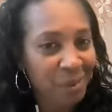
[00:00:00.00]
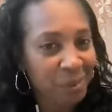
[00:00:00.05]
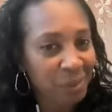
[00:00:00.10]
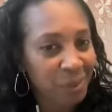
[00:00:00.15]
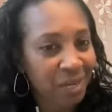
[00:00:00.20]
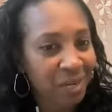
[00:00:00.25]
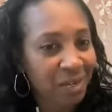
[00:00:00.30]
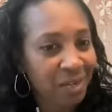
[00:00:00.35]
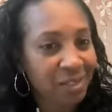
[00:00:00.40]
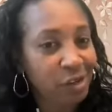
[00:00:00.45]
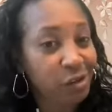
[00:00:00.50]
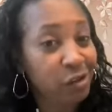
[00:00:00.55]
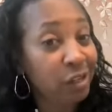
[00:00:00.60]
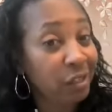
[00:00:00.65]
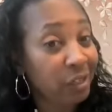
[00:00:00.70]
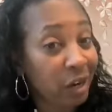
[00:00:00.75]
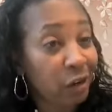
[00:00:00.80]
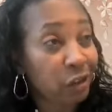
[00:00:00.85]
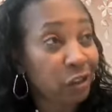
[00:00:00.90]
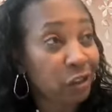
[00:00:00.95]
because
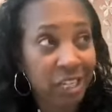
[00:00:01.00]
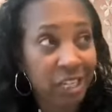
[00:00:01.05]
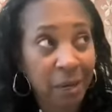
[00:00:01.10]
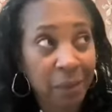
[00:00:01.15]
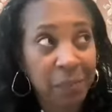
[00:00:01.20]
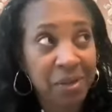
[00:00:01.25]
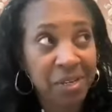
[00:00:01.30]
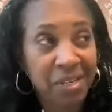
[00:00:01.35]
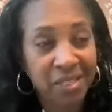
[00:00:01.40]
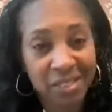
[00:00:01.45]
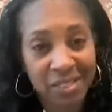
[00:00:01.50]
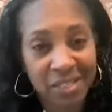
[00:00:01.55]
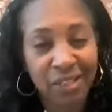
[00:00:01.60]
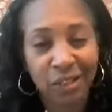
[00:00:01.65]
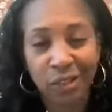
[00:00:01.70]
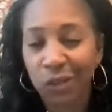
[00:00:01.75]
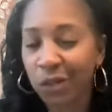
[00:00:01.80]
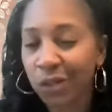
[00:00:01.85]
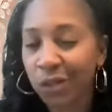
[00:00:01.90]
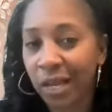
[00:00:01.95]
our champions
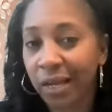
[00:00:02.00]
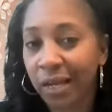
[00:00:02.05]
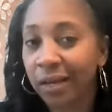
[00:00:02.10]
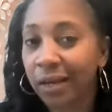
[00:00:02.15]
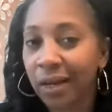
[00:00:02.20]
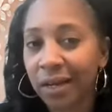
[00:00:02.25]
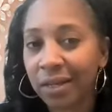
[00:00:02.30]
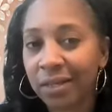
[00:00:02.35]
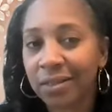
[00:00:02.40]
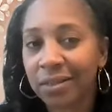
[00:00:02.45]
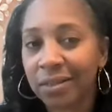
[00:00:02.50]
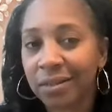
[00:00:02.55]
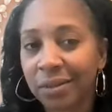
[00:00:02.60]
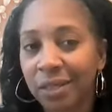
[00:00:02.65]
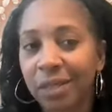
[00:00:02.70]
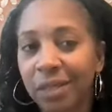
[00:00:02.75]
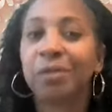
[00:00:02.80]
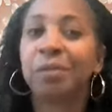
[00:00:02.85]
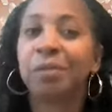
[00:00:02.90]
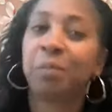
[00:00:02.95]
didn't look like us,
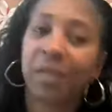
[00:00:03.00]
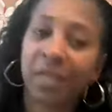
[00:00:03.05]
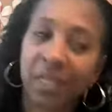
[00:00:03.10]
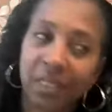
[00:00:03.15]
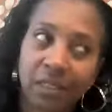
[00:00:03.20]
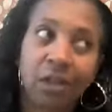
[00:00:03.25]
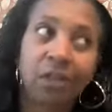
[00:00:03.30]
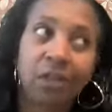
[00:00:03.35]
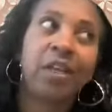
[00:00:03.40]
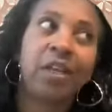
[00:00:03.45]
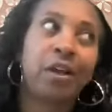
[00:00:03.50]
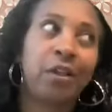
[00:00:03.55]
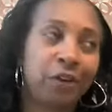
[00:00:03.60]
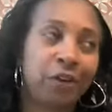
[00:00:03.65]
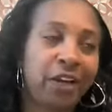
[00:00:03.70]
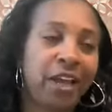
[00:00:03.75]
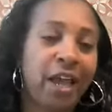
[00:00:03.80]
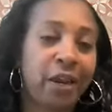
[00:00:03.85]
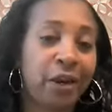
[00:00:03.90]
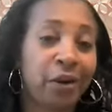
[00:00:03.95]
and because all the other
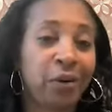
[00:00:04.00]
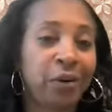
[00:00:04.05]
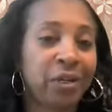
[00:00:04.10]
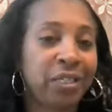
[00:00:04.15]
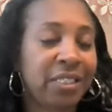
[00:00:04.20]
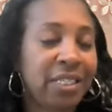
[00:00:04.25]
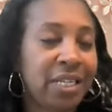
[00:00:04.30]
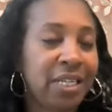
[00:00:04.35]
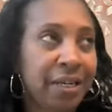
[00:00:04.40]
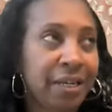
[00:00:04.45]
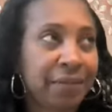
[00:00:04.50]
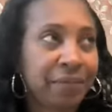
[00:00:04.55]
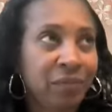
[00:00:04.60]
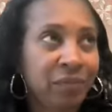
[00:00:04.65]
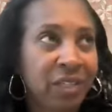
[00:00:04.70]
categories did.